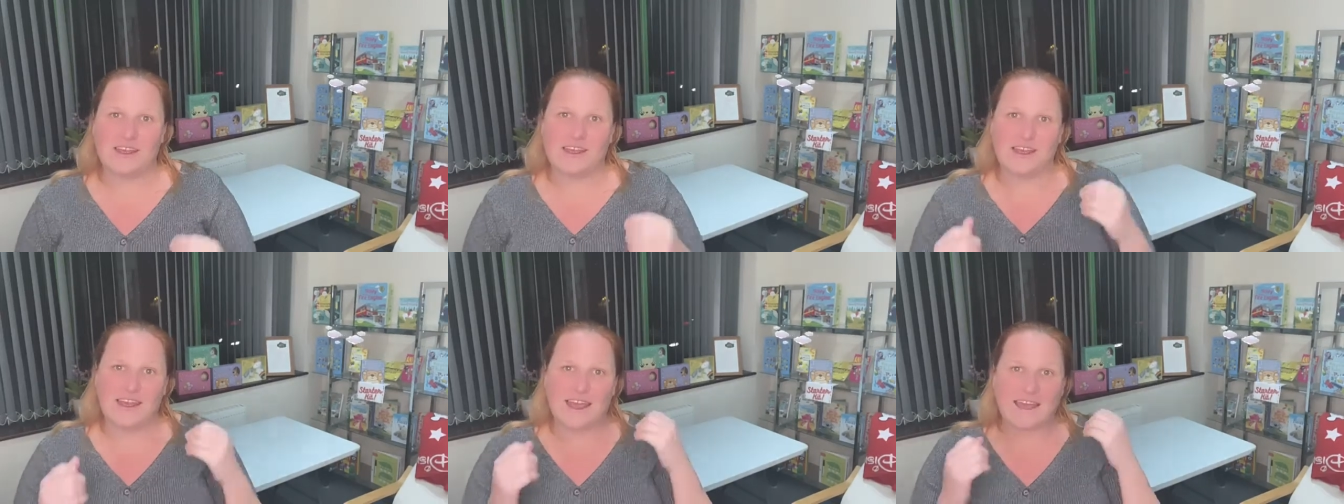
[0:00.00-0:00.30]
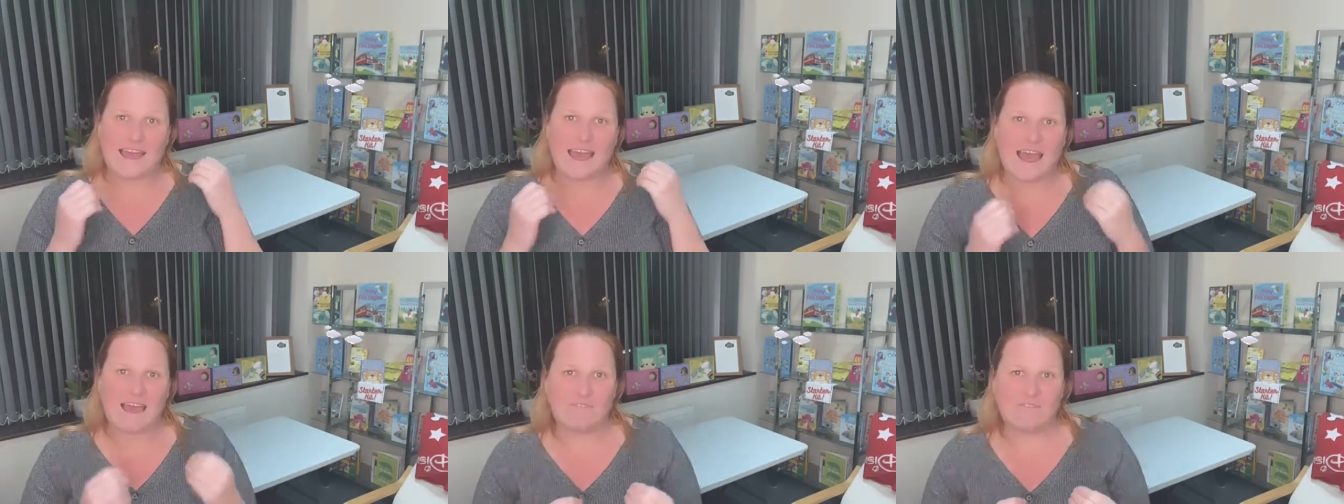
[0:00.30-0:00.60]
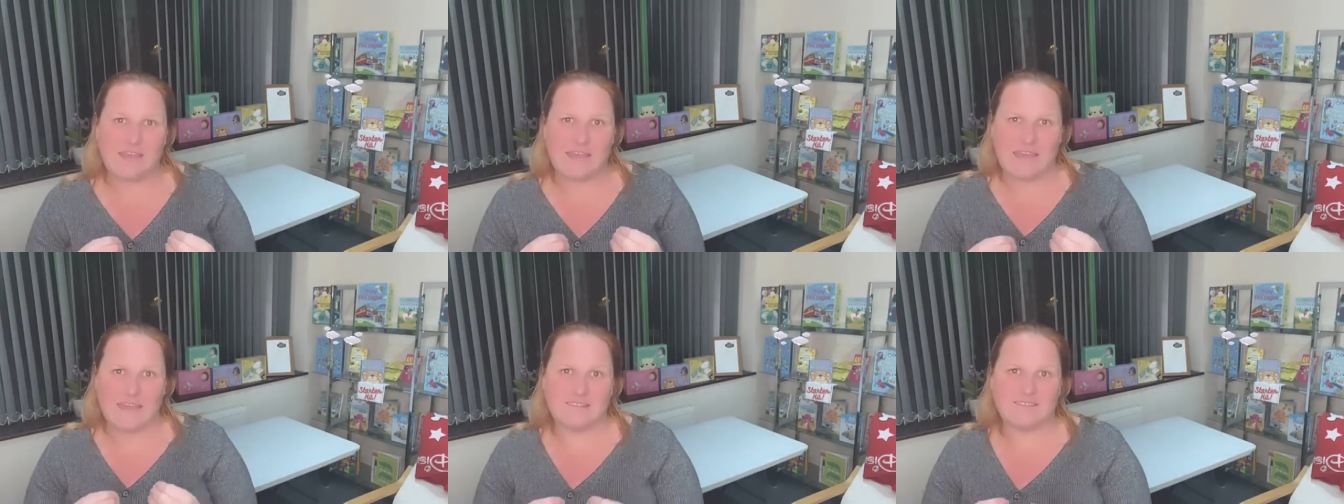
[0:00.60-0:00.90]
like
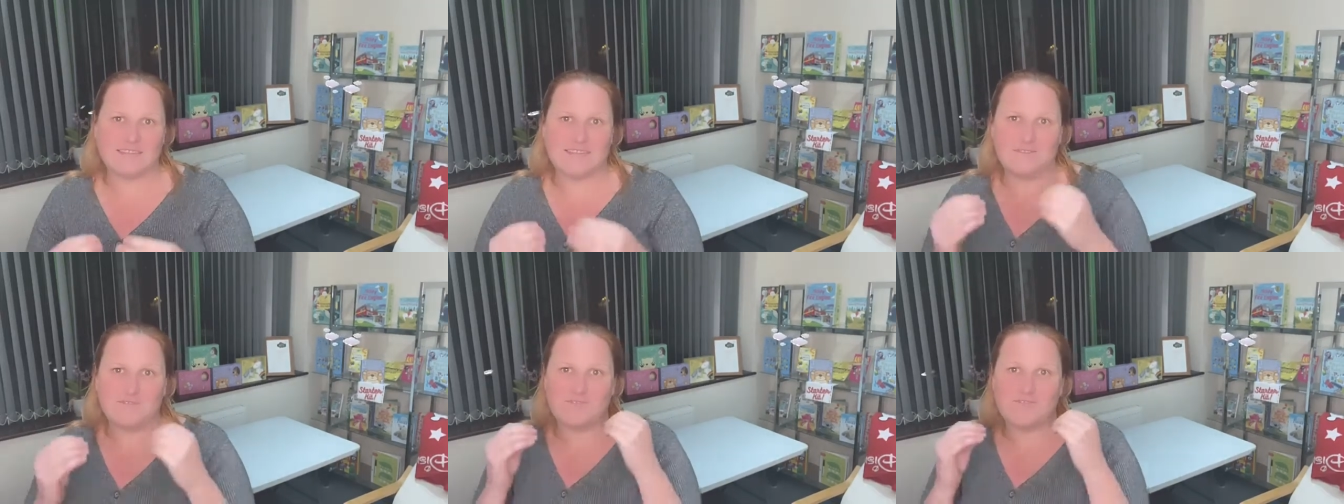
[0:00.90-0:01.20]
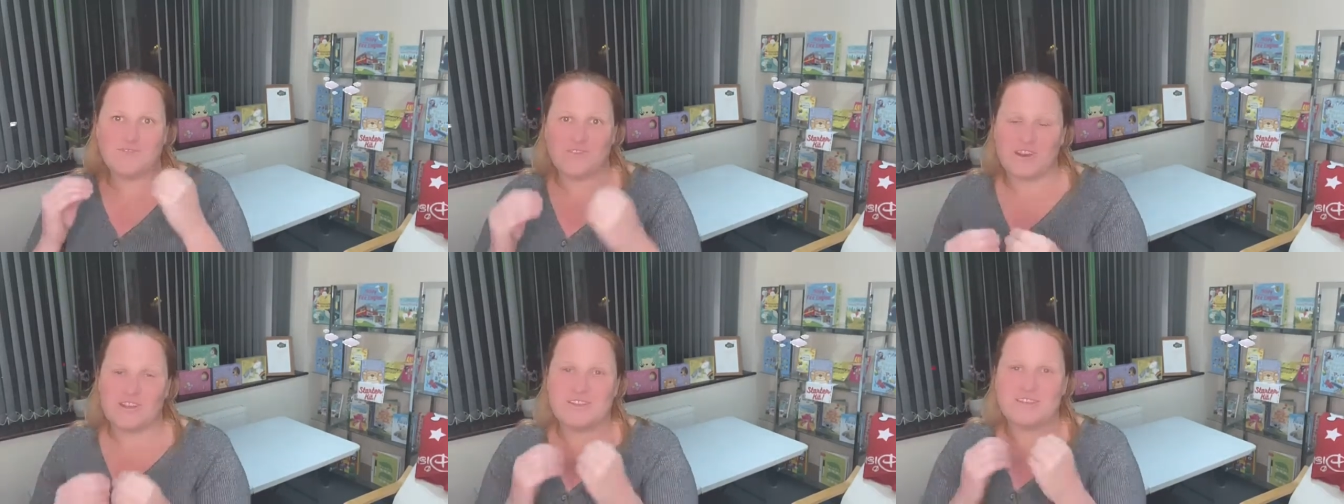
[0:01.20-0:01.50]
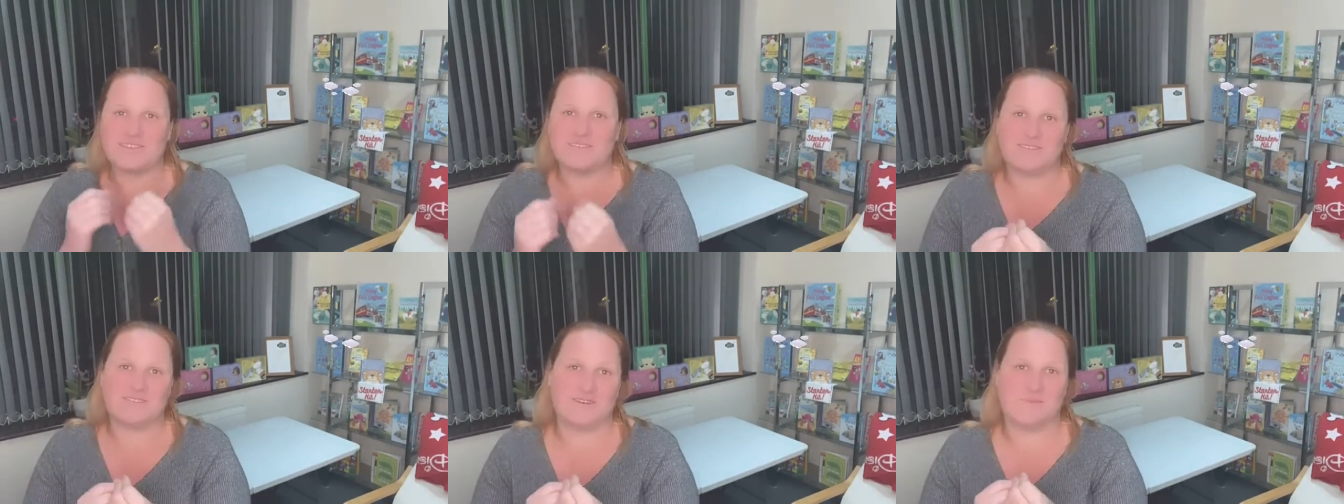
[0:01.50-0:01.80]
having it in
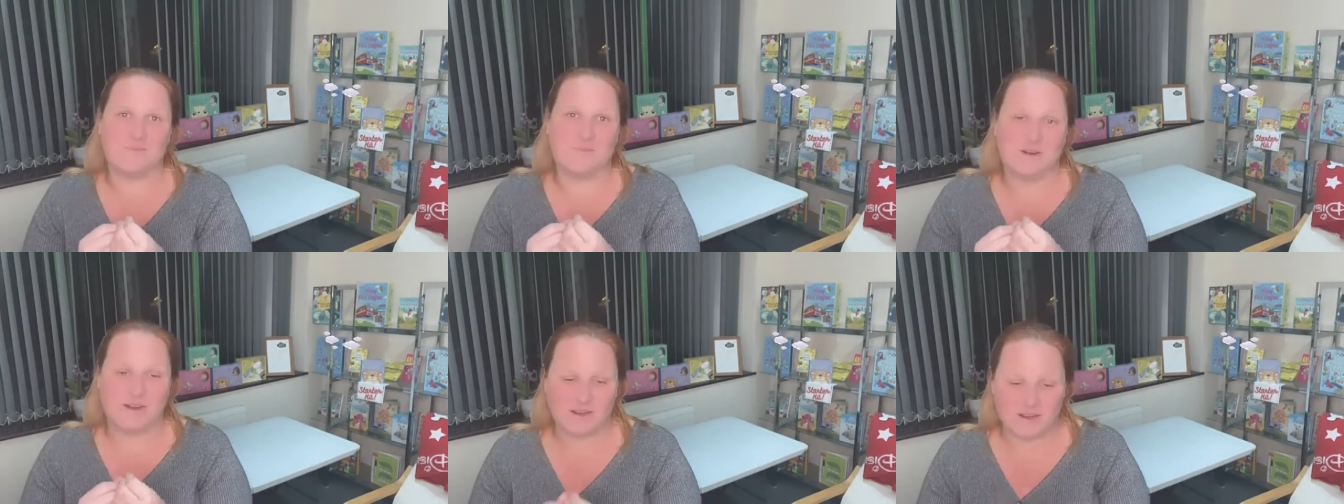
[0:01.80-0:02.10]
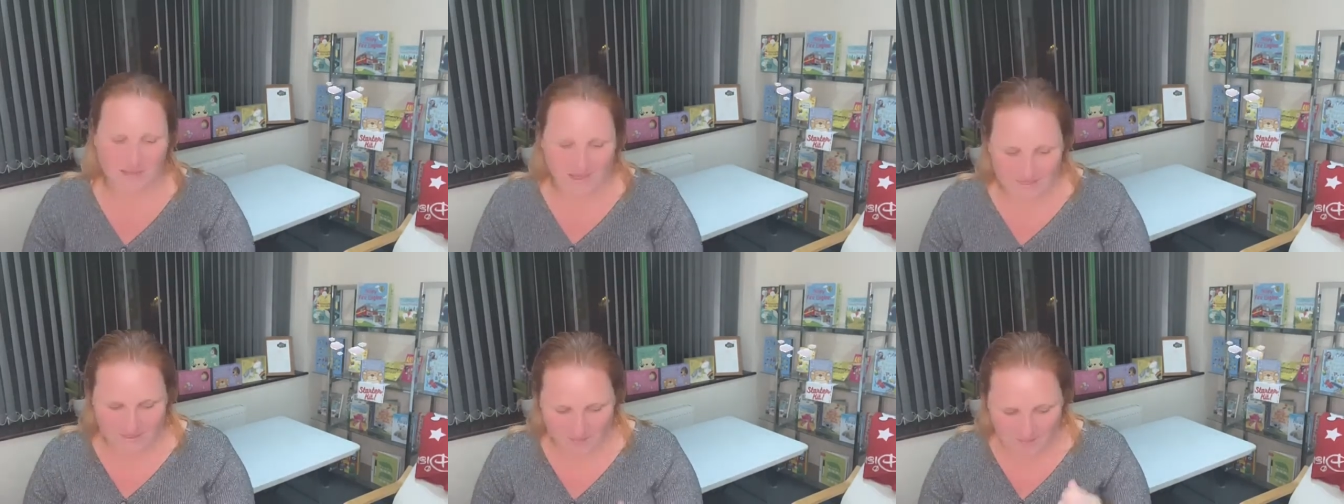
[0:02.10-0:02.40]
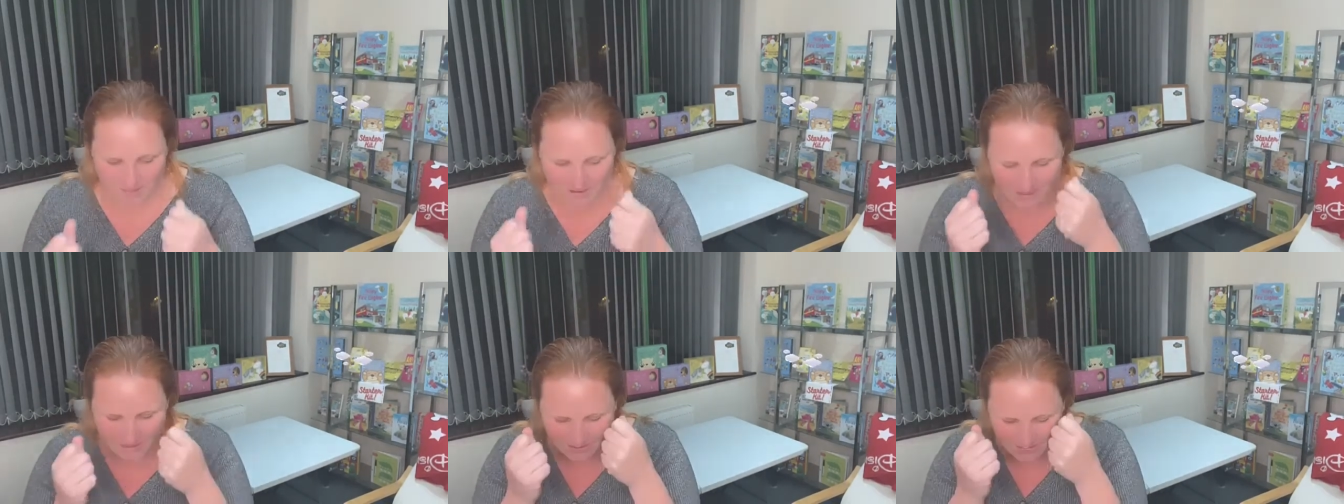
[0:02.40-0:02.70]
front of someone and
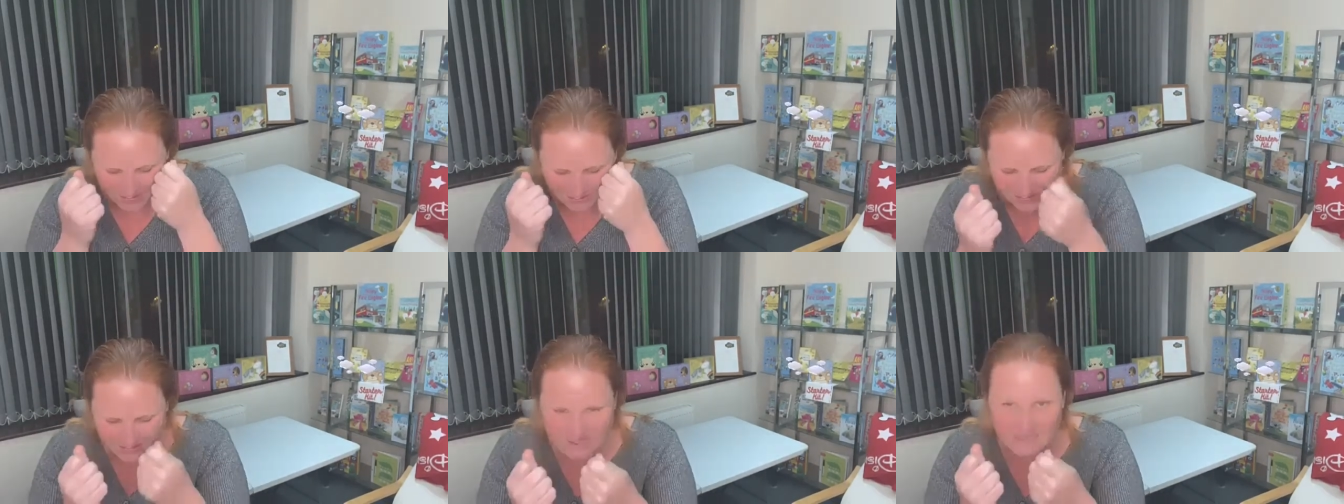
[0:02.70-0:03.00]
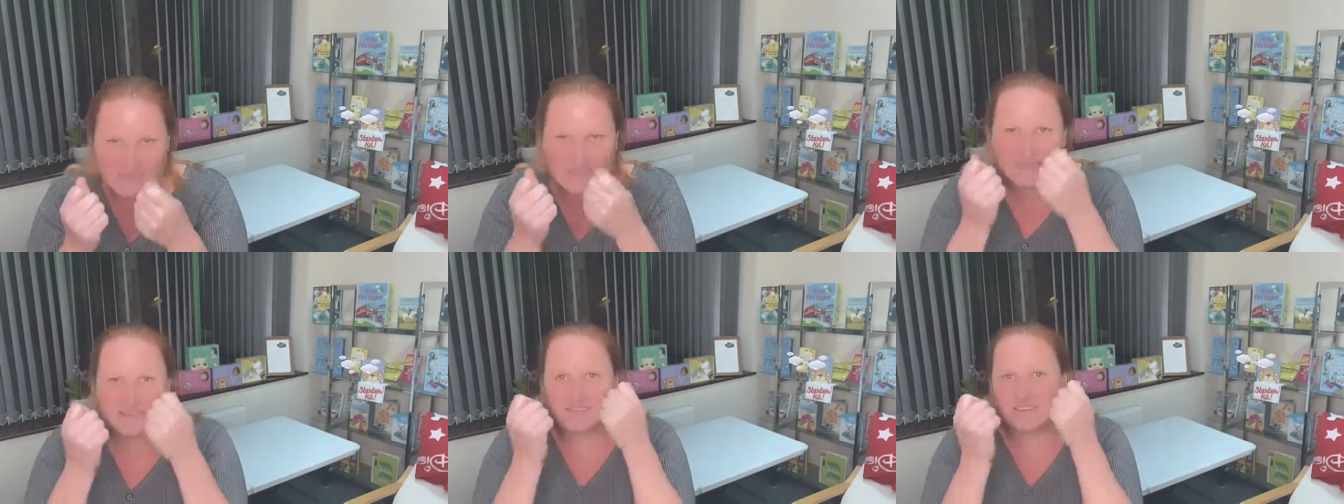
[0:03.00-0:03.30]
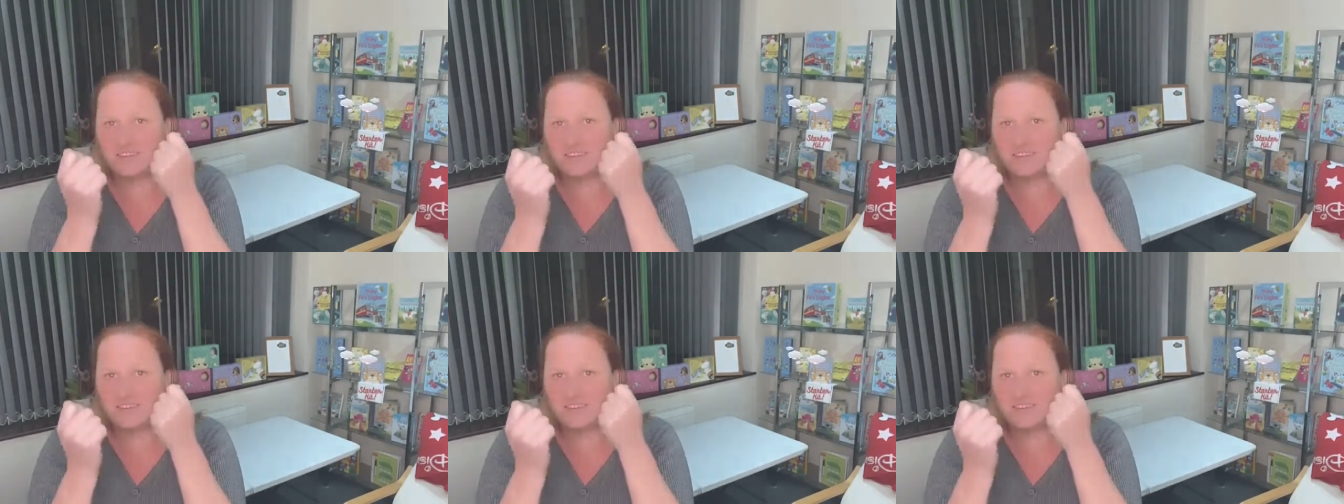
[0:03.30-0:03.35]
then being able to see it,